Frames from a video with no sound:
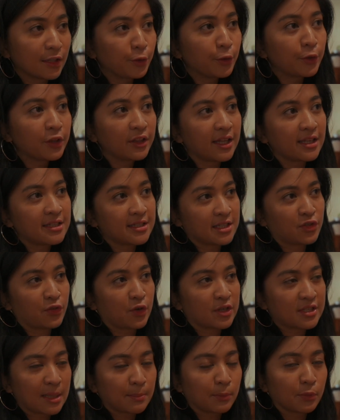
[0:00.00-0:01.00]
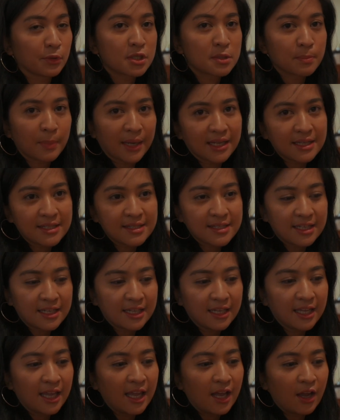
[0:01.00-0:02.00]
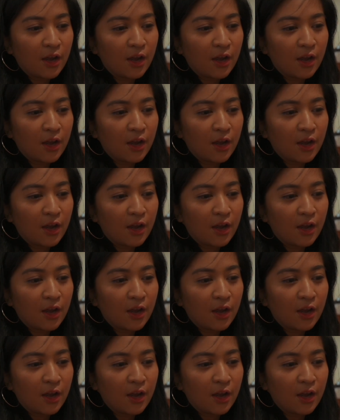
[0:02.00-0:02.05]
little things such as, for example, spicy